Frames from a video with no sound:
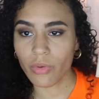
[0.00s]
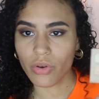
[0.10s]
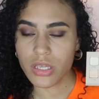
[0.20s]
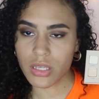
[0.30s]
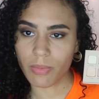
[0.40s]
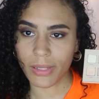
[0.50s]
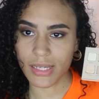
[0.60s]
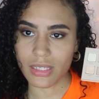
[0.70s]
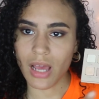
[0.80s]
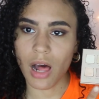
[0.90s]
I'm going to
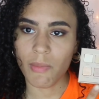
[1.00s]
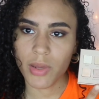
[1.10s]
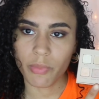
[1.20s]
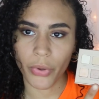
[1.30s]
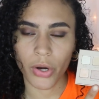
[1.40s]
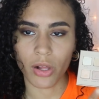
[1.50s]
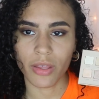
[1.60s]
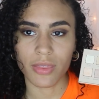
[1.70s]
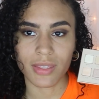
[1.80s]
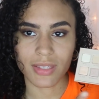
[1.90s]
place almond pearl
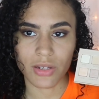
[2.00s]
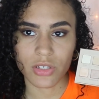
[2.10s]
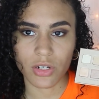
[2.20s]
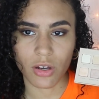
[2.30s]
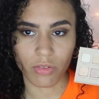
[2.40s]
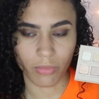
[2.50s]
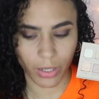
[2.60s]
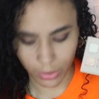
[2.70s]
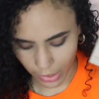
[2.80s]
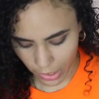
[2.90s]
in the center of
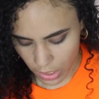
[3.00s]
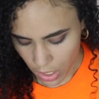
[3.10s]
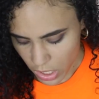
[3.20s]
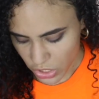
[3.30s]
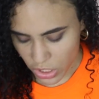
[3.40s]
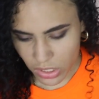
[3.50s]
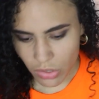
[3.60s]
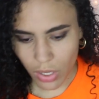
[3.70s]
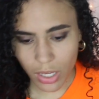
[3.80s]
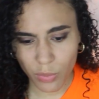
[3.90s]
my lid, just
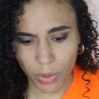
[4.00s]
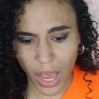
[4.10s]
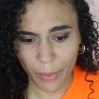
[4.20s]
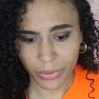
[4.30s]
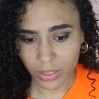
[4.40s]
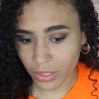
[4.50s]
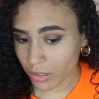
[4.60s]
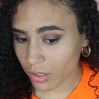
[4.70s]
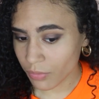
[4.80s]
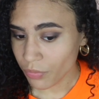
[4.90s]
so it could pop a
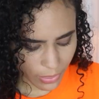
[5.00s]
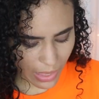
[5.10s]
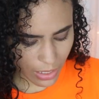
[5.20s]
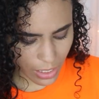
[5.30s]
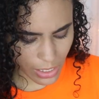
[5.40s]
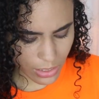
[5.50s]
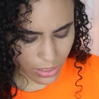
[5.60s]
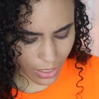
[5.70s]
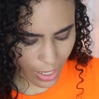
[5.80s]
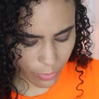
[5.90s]
little. They need
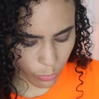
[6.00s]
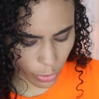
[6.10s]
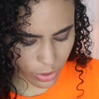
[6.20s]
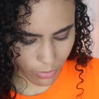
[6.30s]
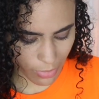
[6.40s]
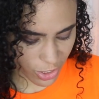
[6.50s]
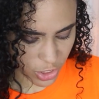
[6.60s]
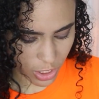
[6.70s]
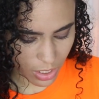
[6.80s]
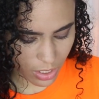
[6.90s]
to have more
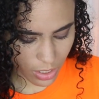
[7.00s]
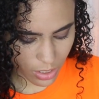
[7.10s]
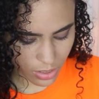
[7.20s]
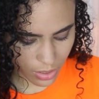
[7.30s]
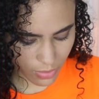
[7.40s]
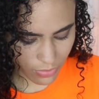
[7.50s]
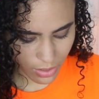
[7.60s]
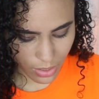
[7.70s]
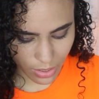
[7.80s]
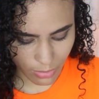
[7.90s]
dimension in it, if
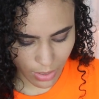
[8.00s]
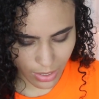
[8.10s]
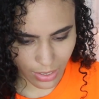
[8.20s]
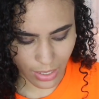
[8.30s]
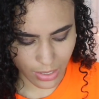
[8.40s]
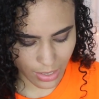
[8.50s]
this makes any